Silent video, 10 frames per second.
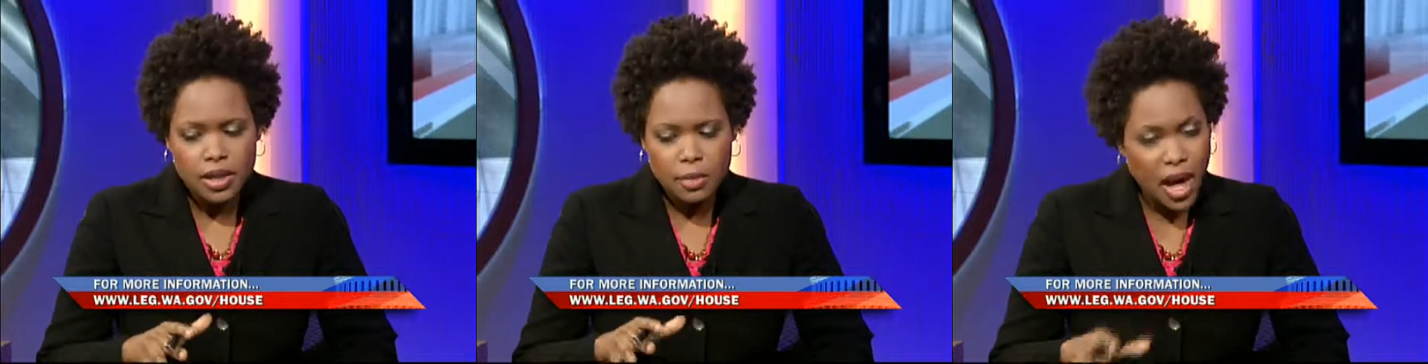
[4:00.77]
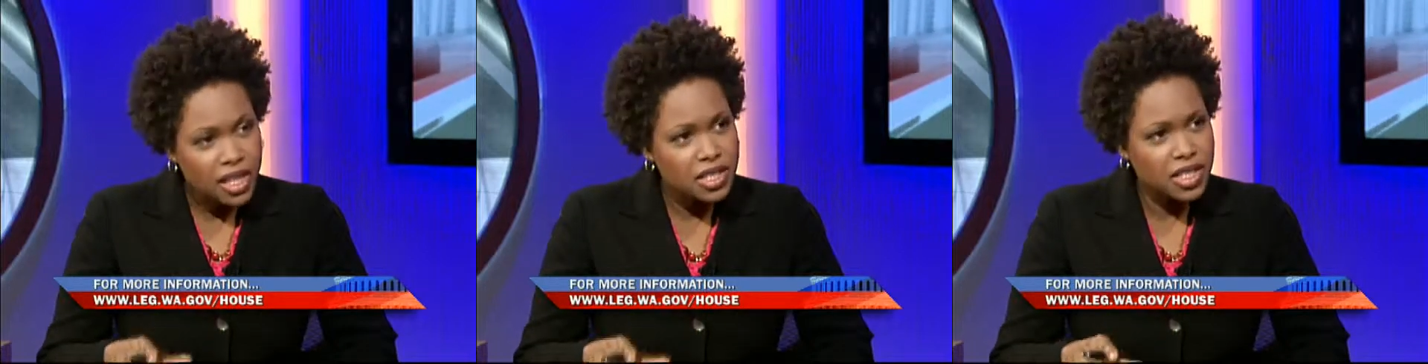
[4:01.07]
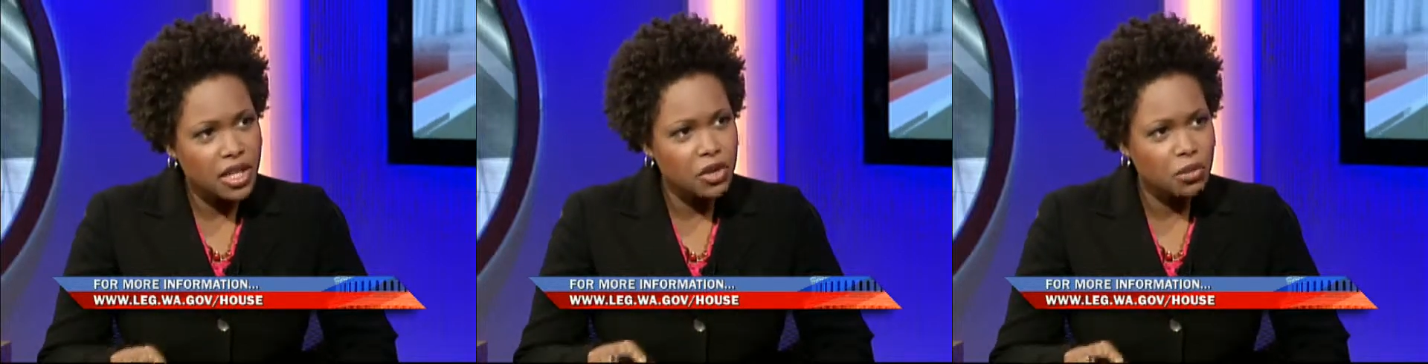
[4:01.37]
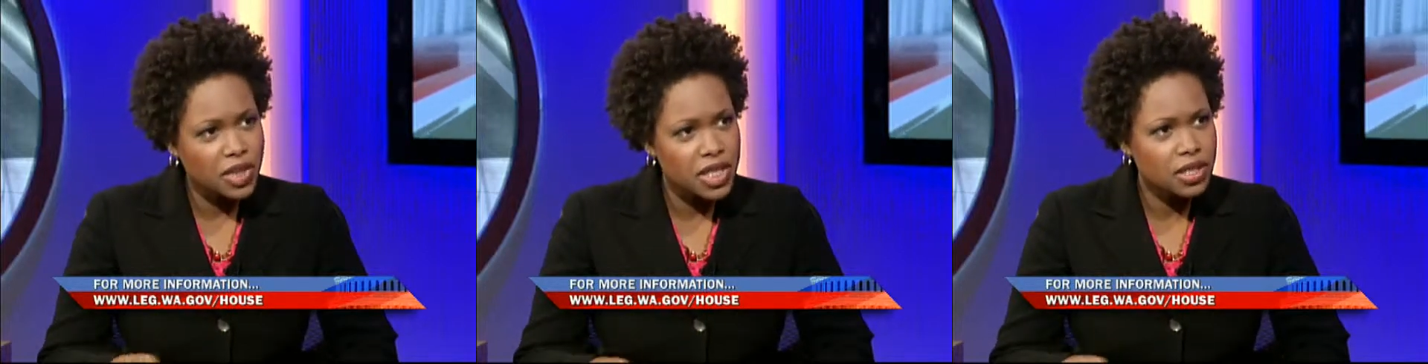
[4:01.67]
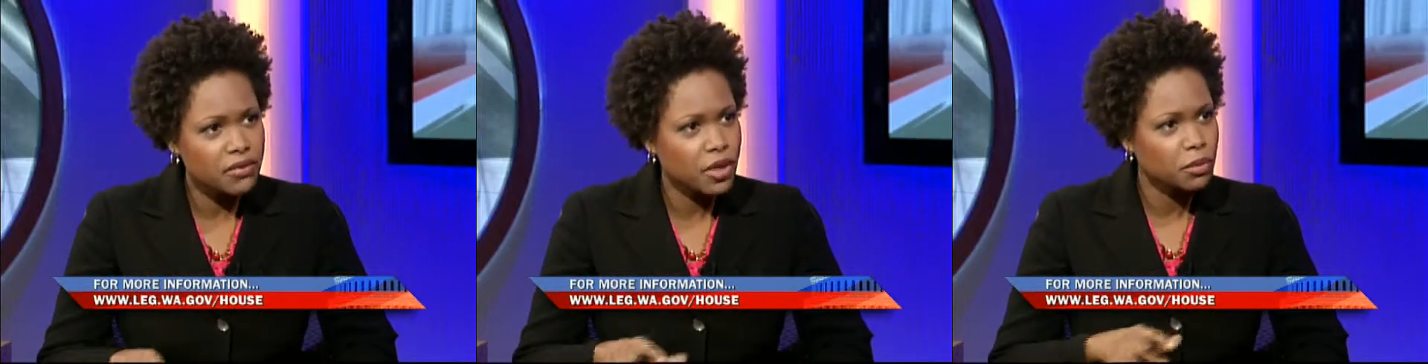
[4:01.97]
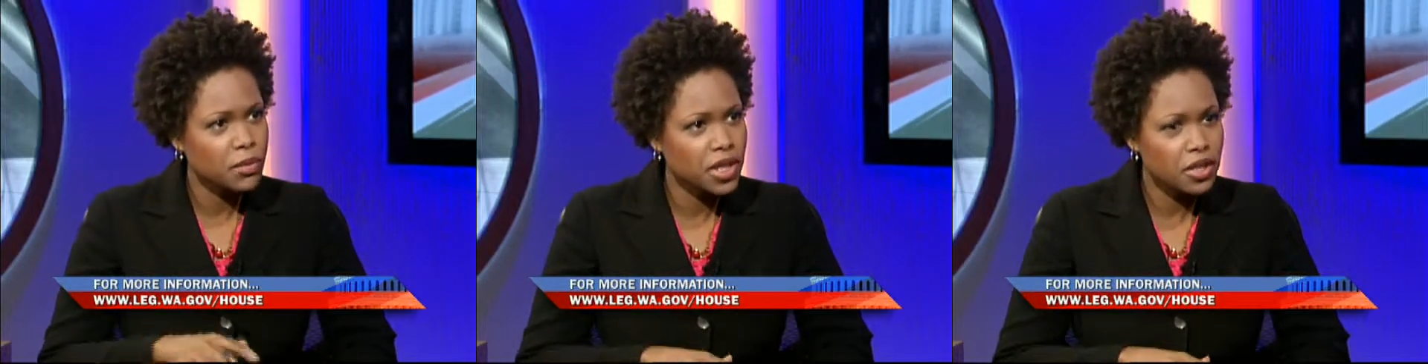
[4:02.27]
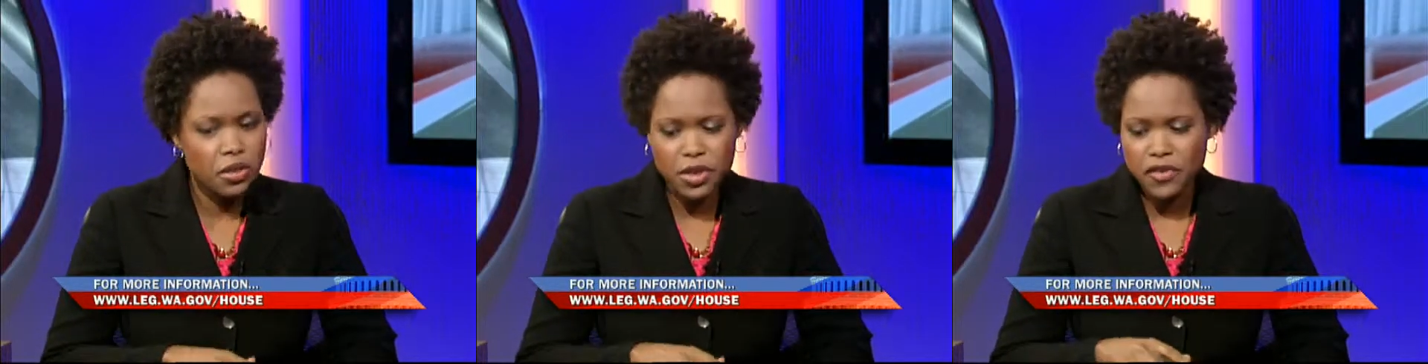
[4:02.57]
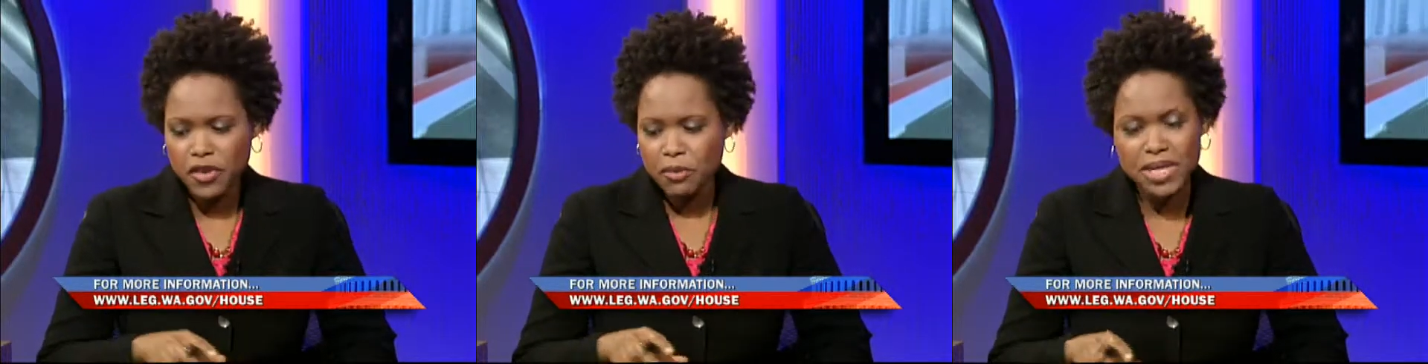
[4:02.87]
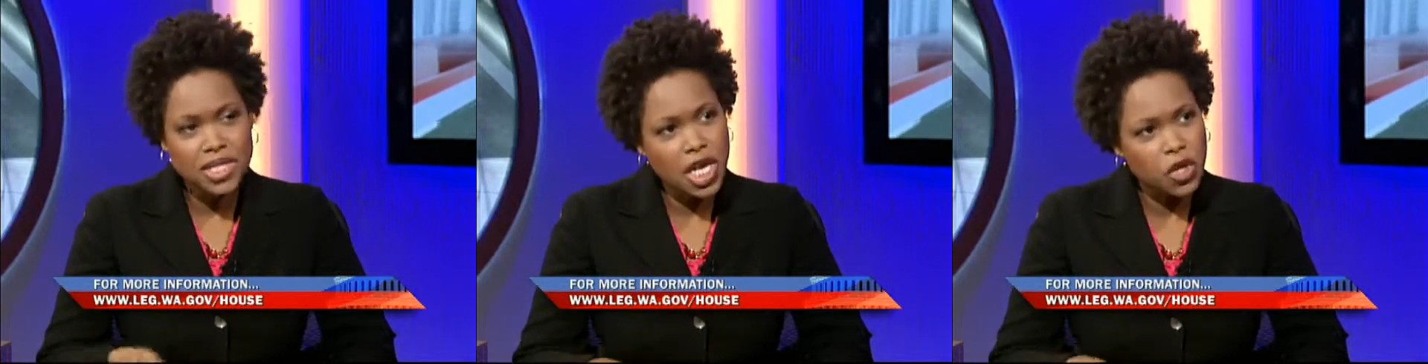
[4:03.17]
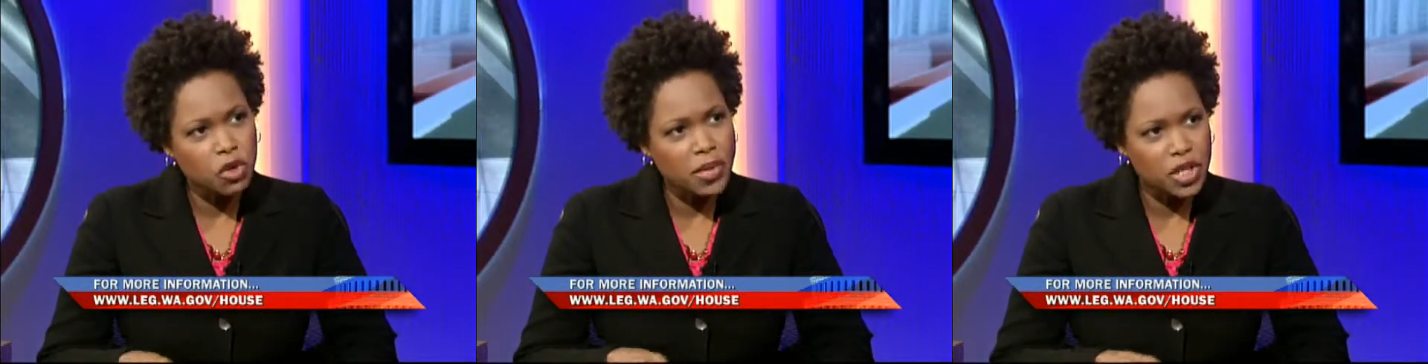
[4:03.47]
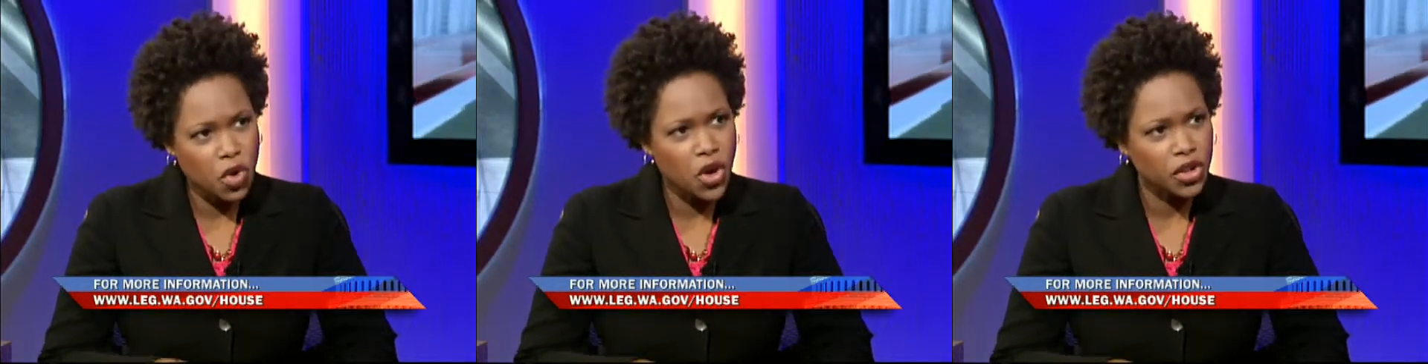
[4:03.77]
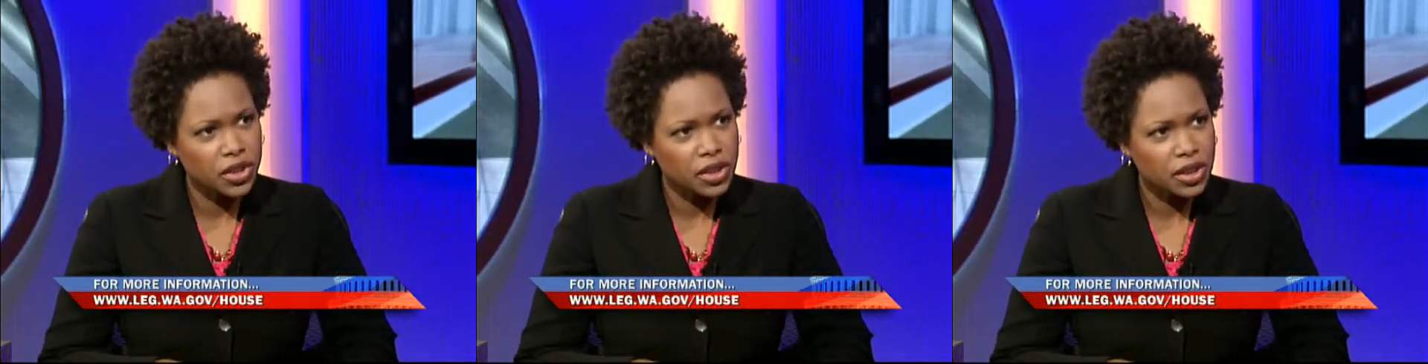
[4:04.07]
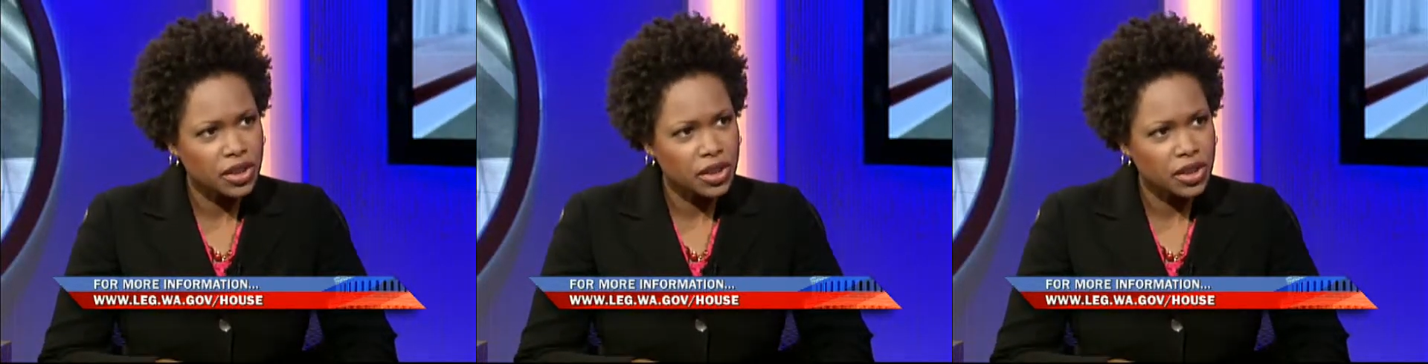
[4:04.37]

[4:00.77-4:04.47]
The policies that are in place have helped me, or they've helped my son or my daughter?